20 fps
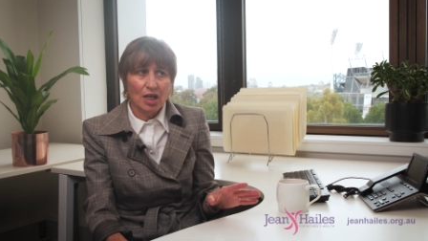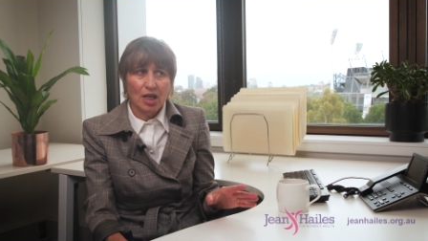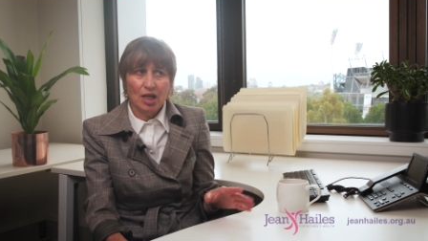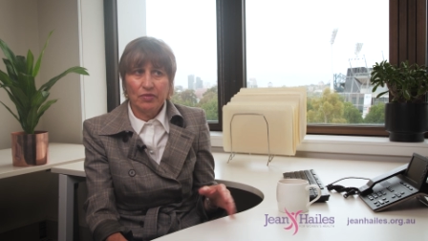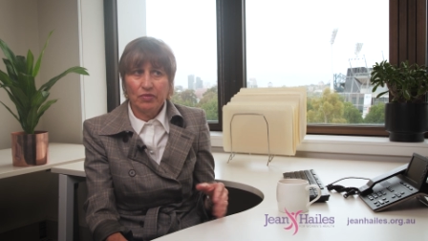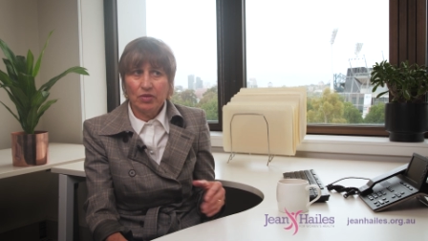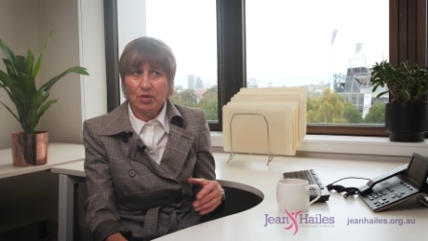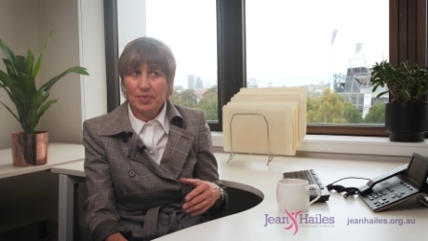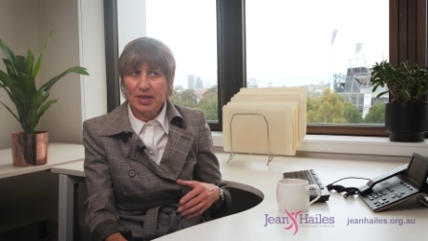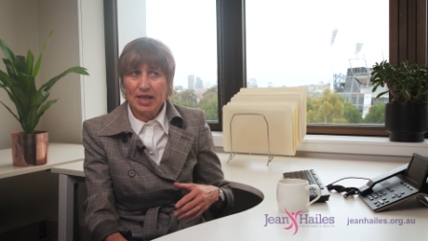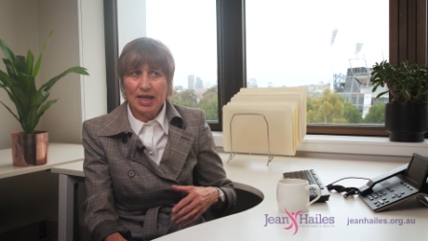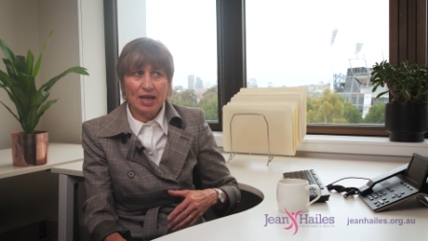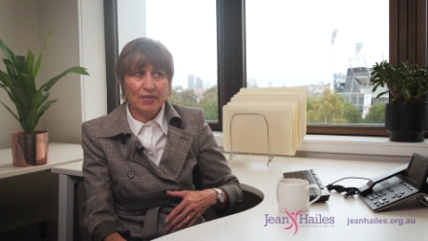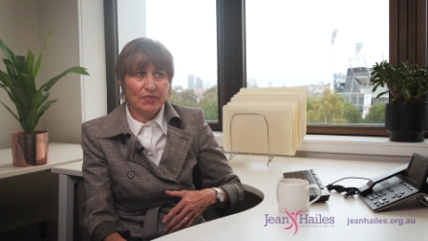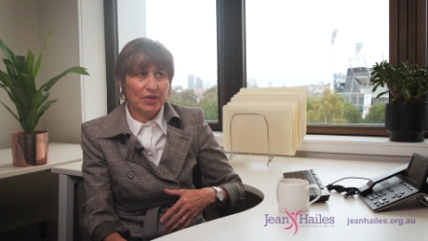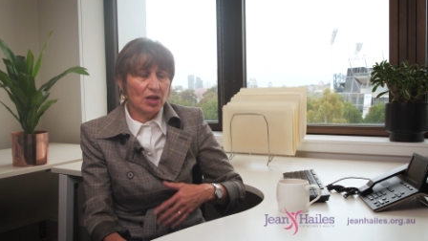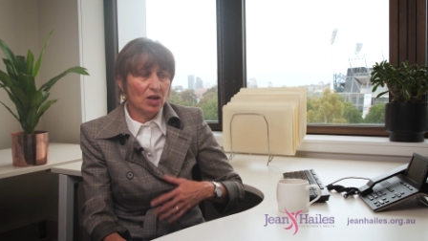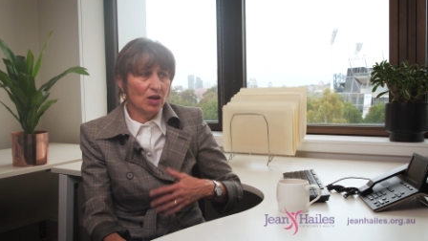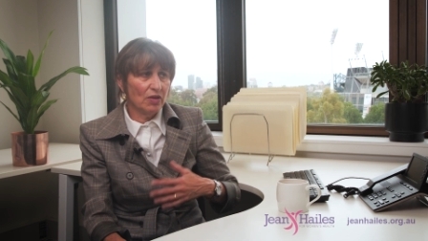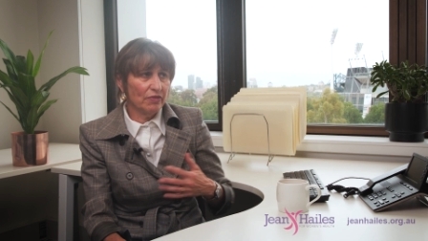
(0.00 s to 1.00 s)
If women are
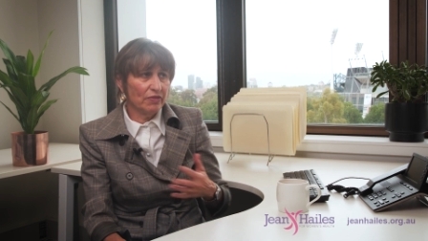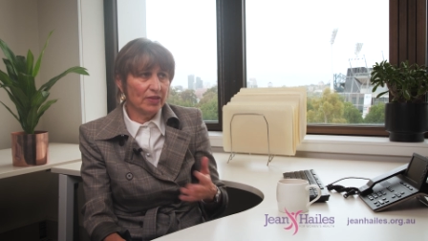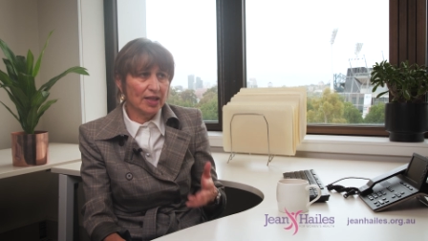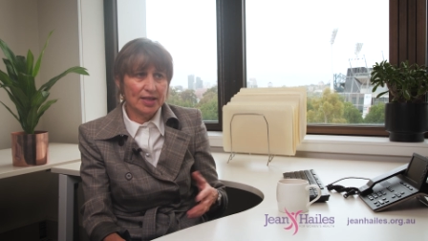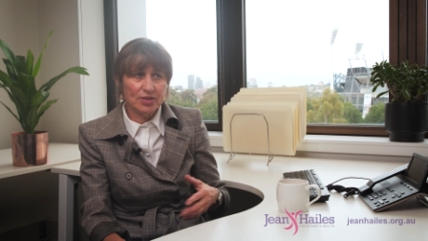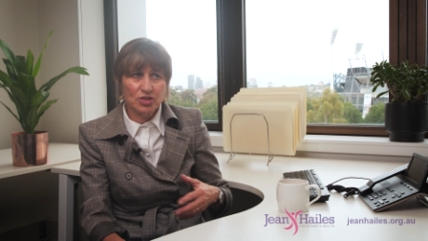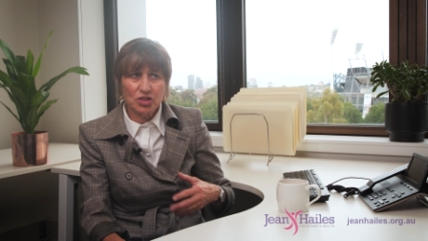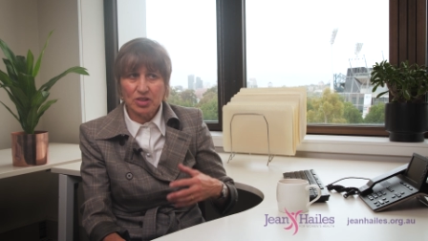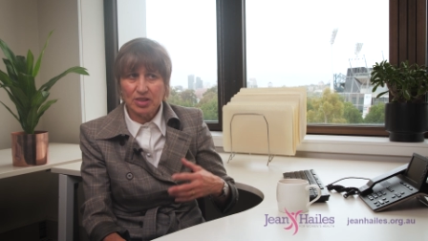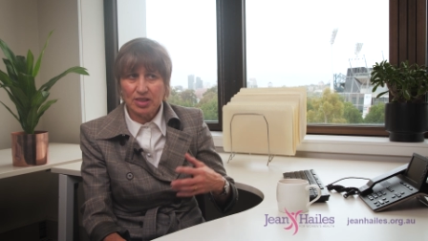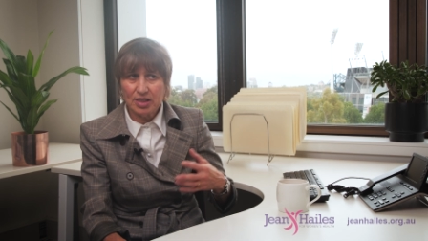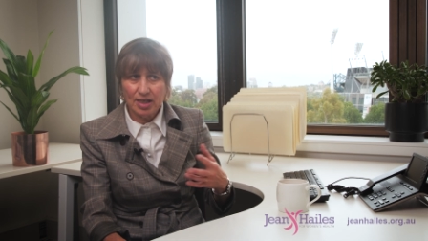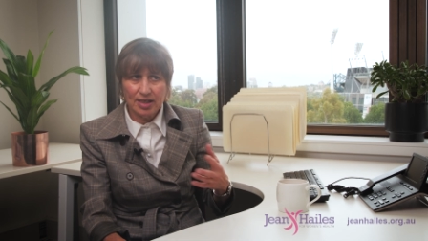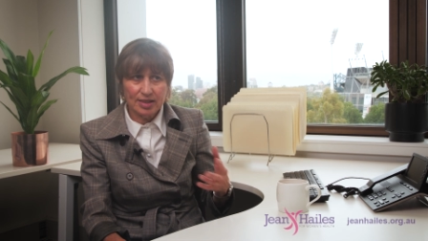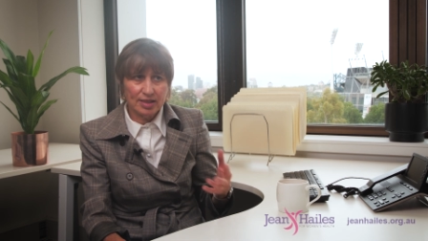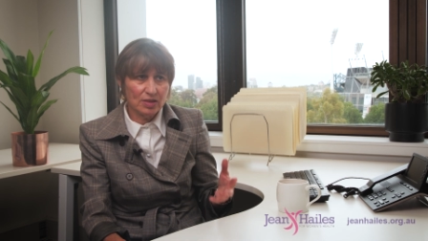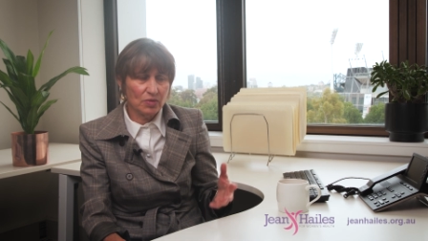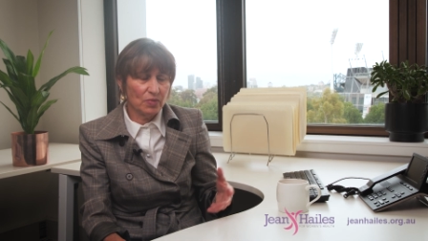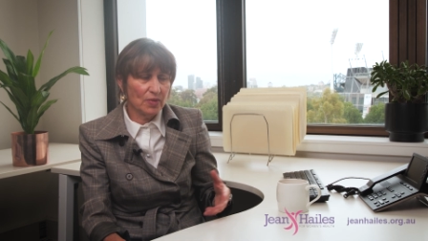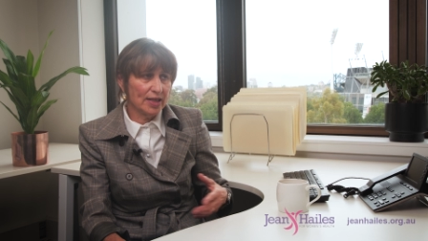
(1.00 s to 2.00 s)
having hot flushes,
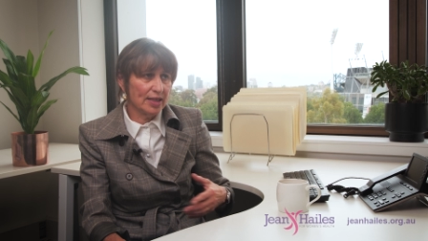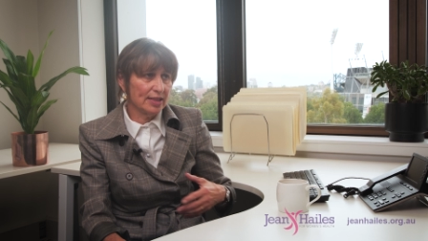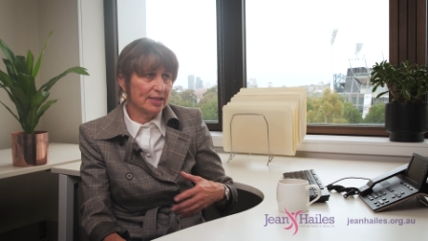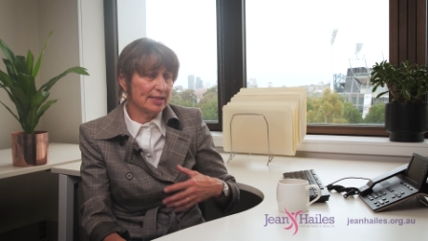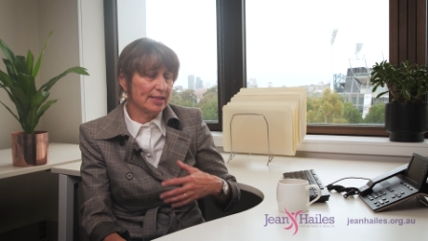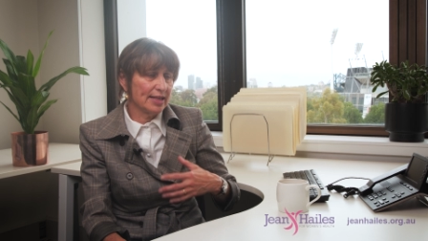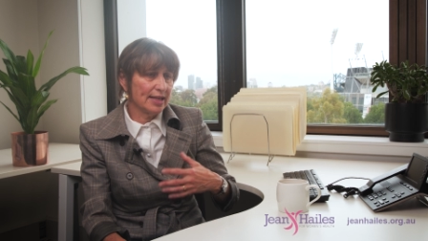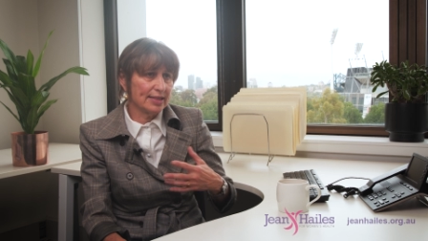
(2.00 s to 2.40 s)
night sweats,